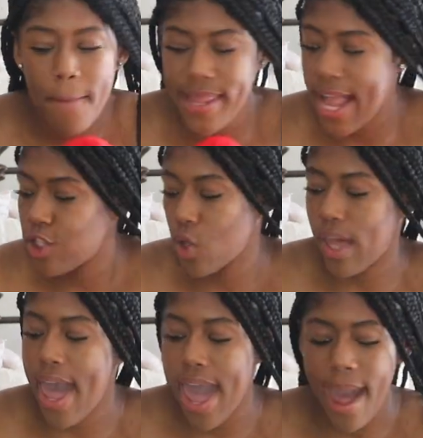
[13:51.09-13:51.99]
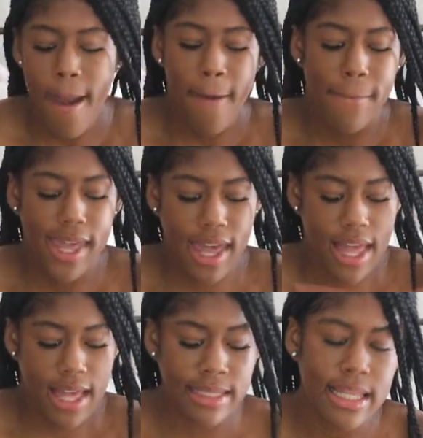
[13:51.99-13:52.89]
but that's okay
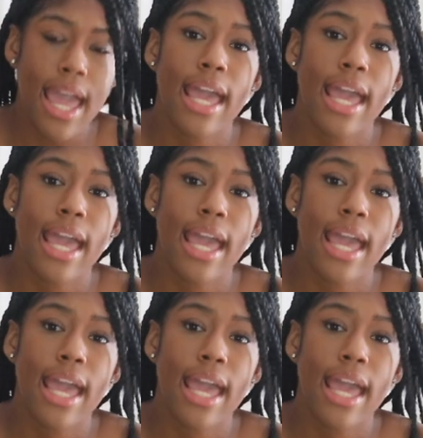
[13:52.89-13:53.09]
because